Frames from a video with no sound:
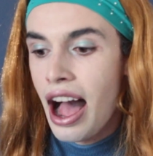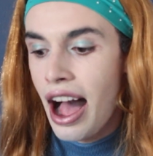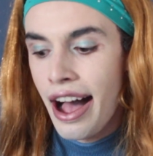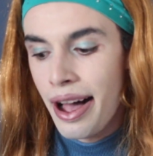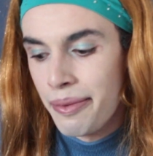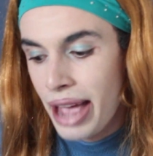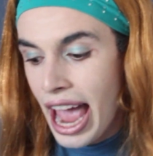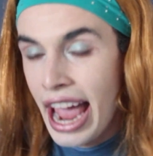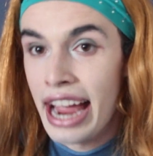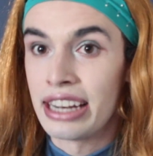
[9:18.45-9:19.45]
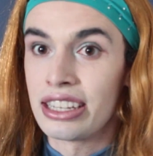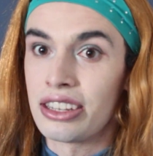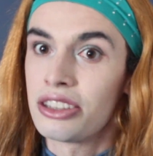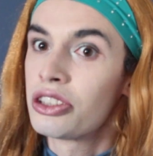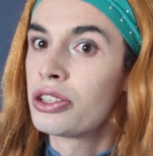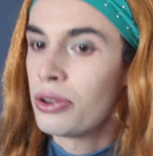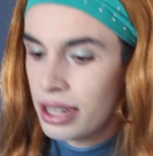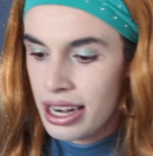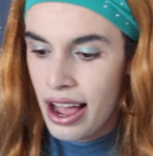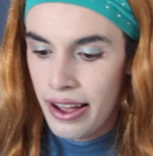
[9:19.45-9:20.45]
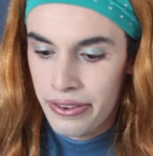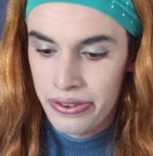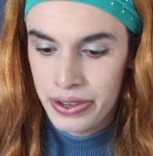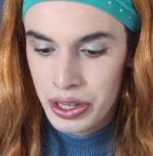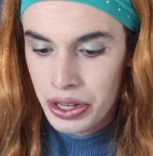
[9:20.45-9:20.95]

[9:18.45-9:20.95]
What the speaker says: And soon enough,